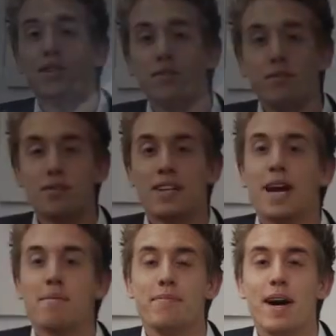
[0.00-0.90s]
Achievers,
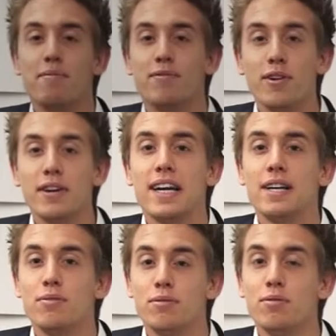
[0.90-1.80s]
I'm very
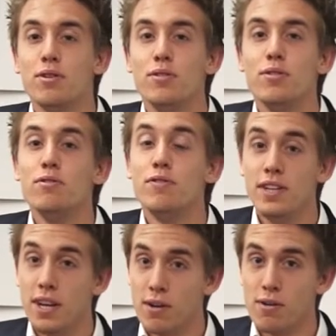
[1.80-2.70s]
glad to do a new
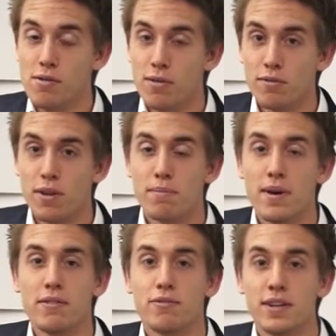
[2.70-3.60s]
video with
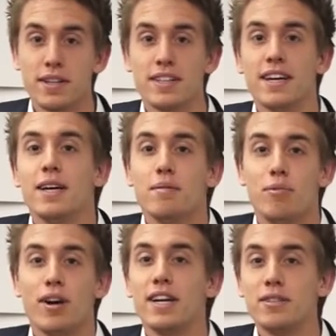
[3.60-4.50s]
my friend
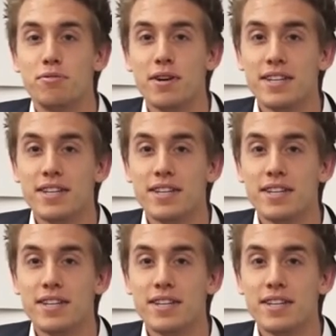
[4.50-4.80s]
Brian